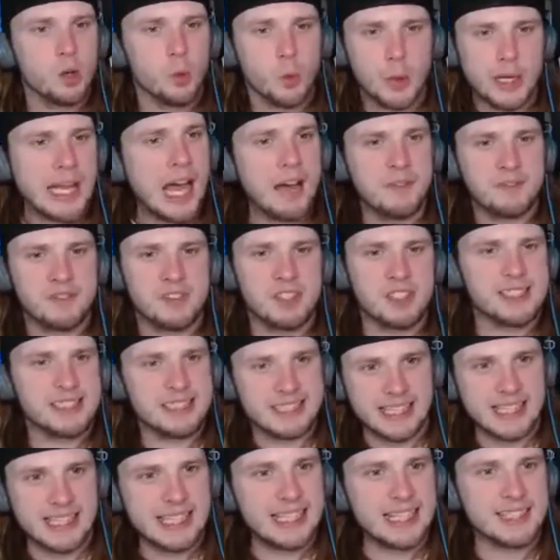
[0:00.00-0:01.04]
We have to
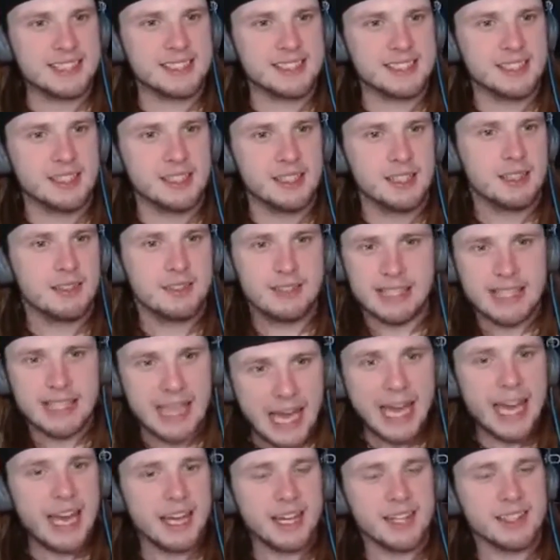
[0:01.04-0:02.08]
seize the
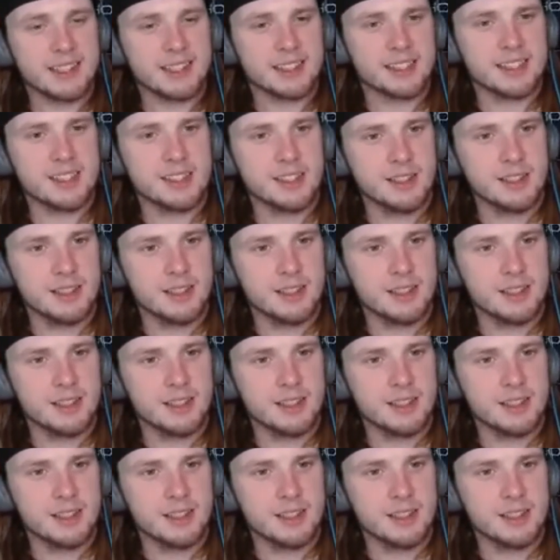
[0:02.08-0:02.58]
eggs